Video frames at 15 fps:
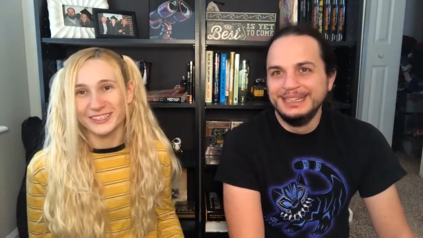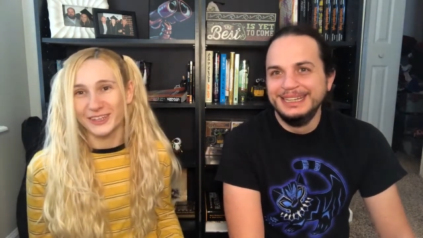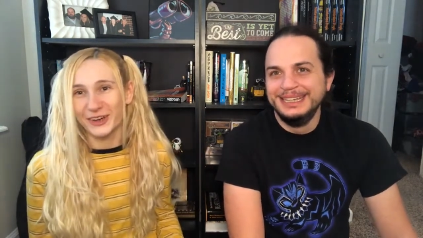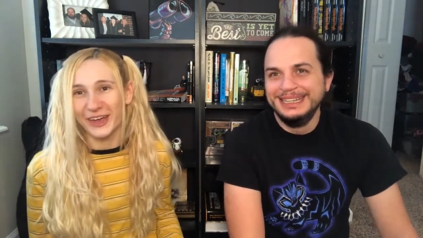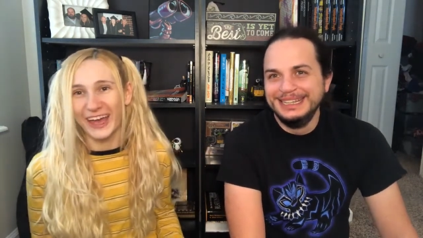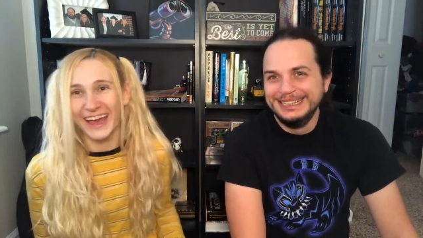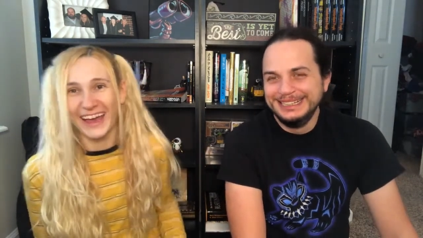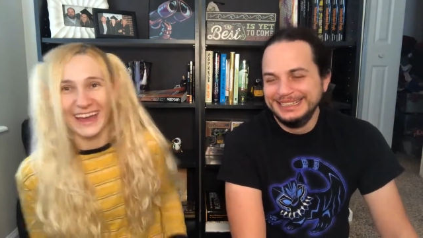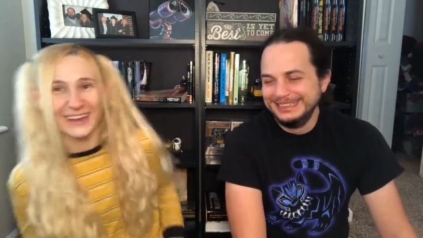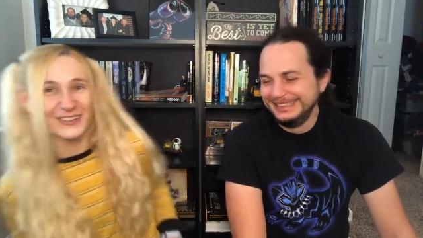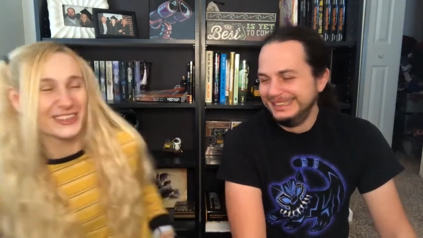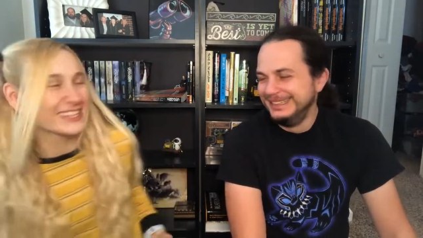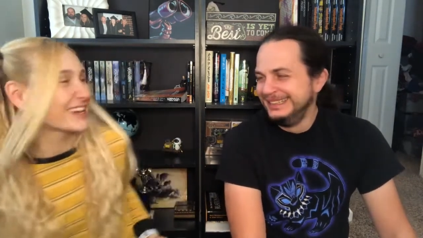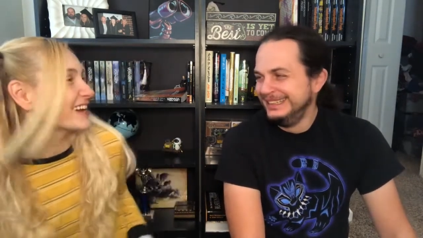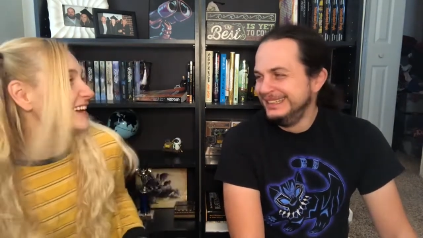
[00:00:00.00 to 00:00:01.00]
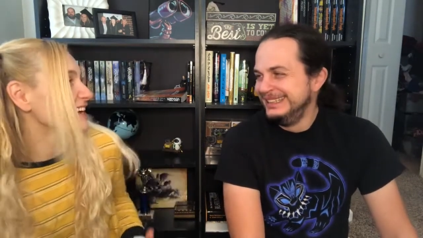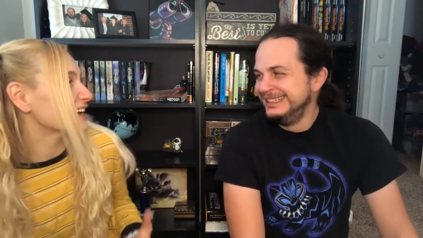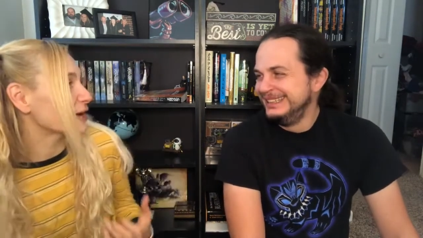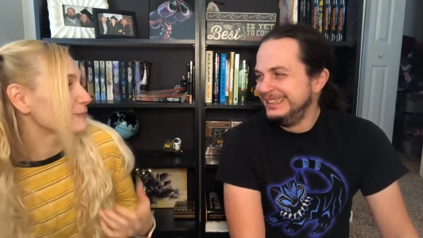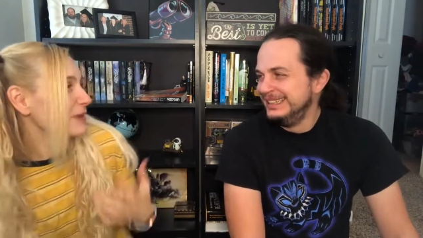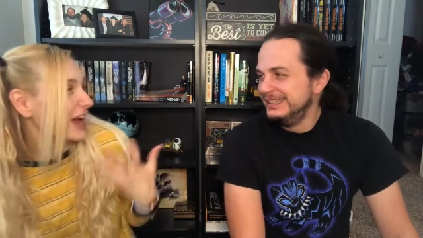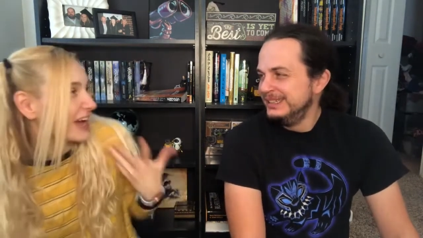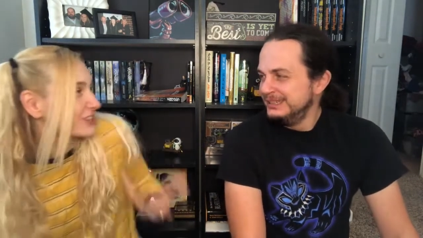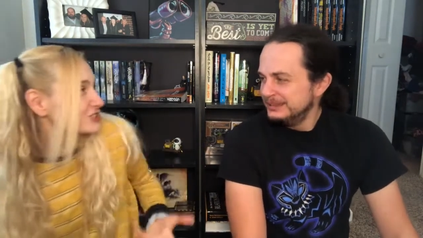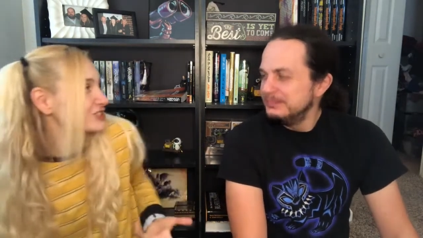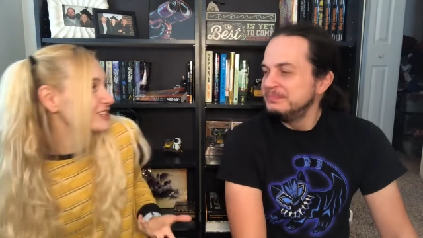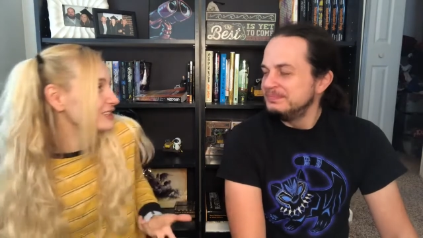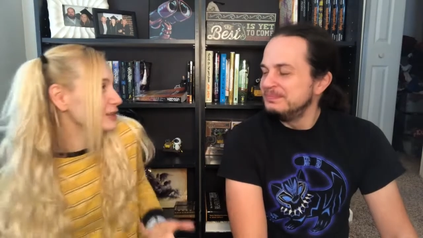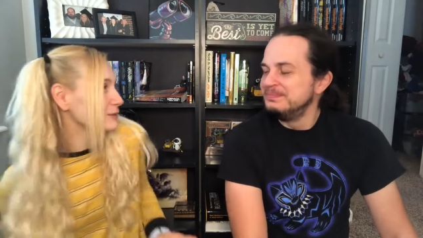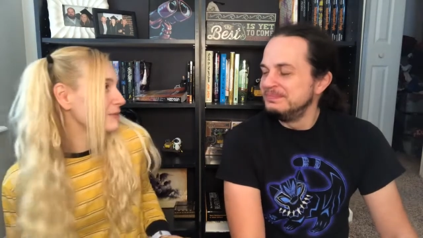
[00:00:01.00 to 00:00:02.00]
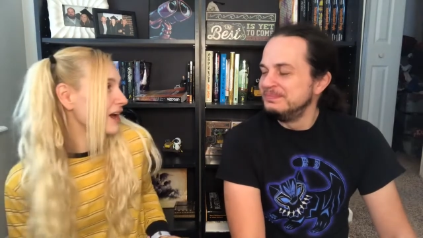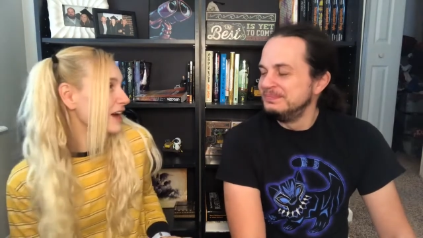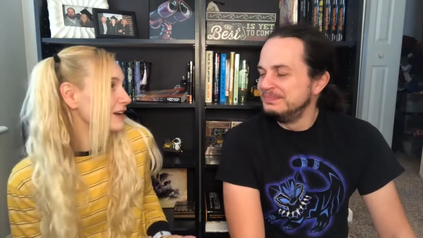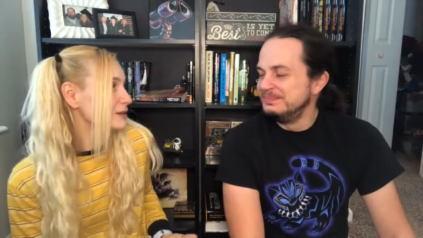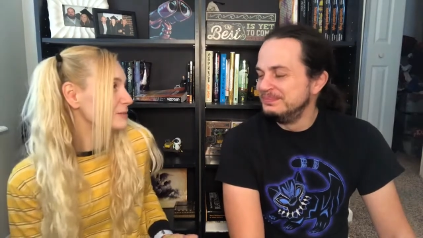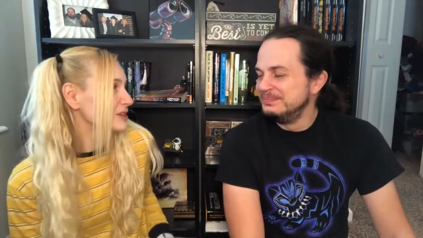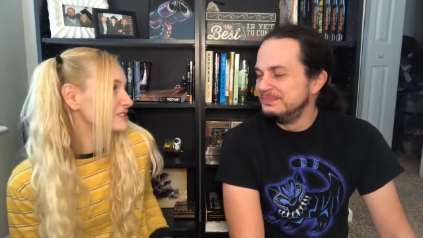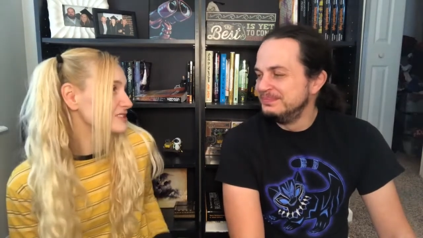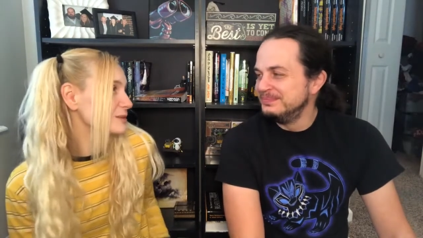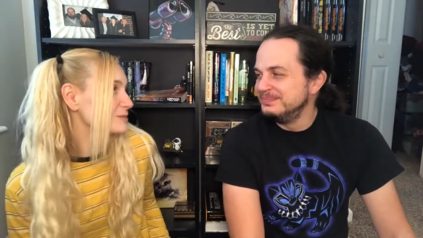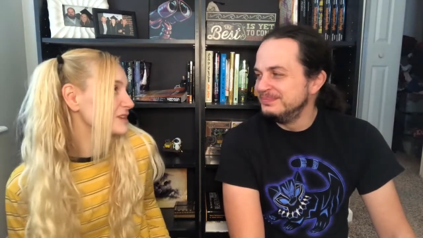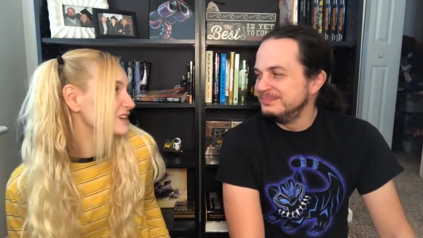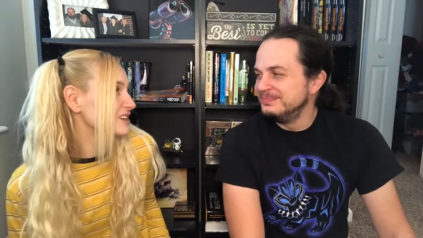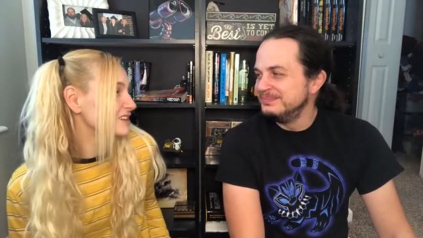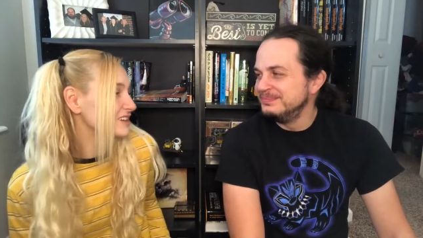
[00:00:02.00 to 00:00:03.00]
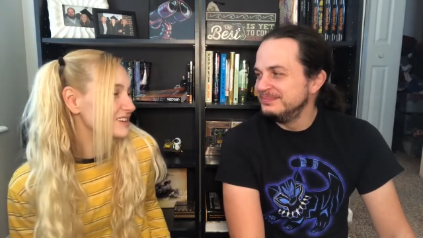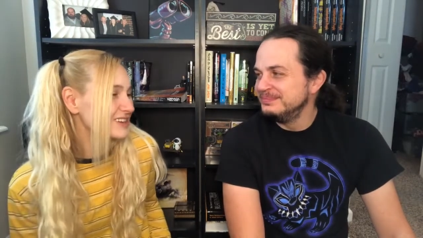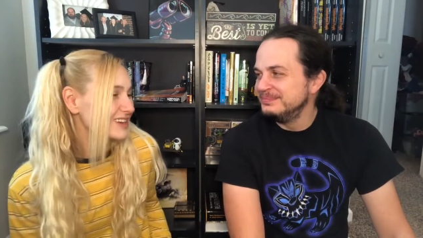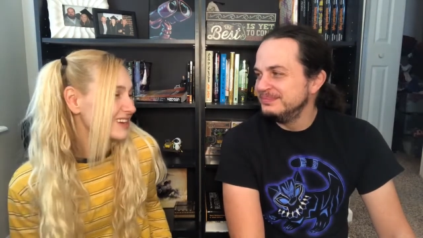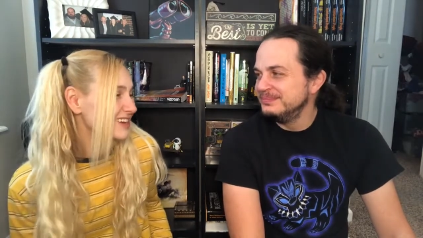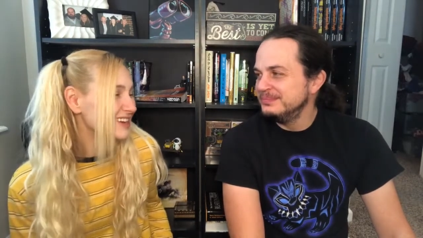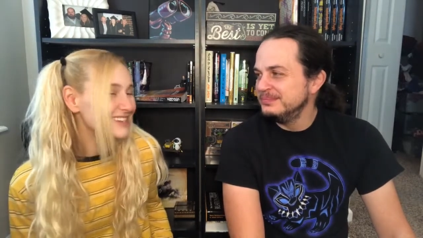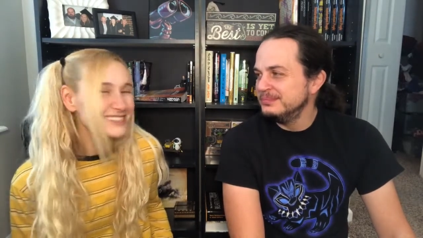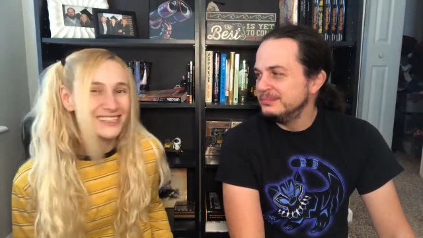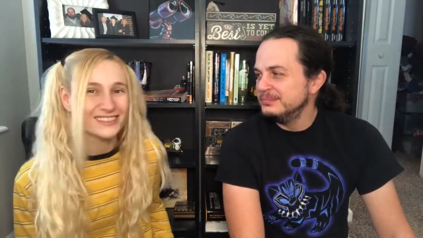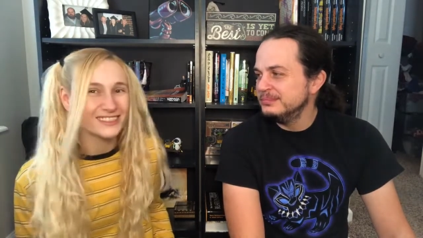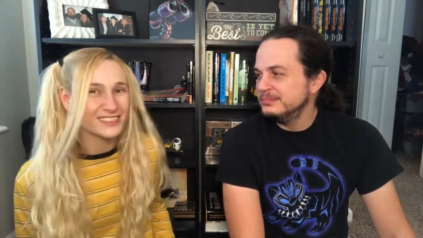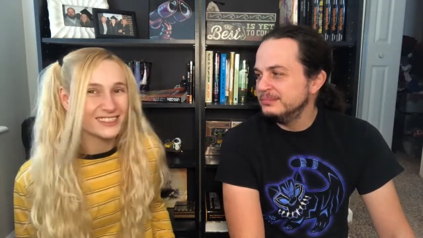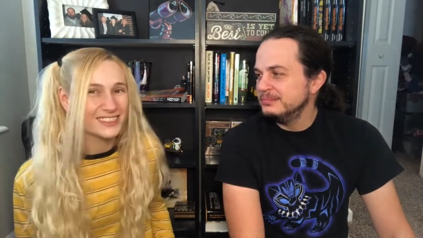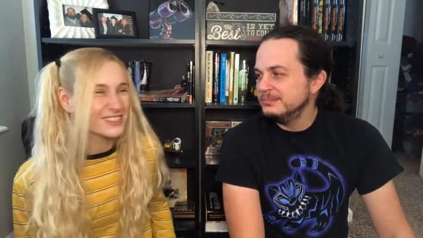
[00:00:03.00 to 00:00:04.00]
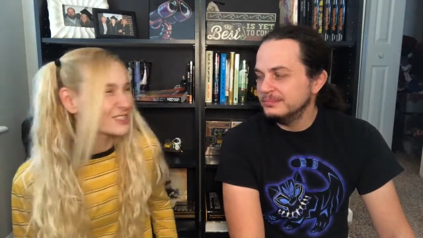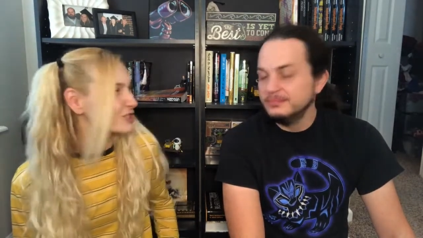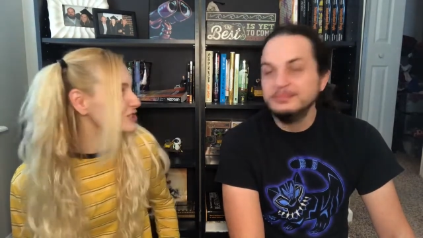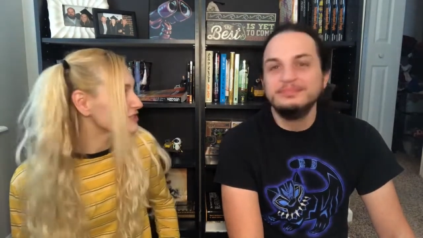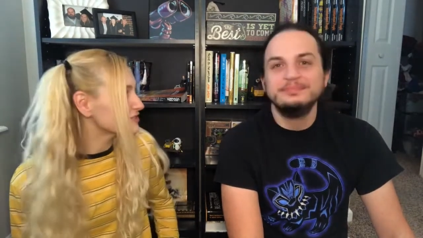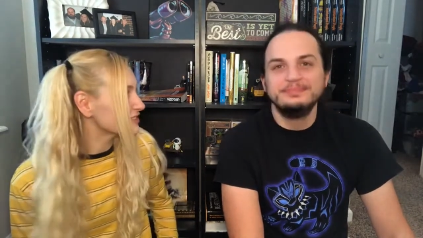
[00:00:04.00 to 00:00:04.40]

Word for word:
Speaker 1: okay? but like passionately mm-hmm. mad about something that doesn't deserve mm-hmm.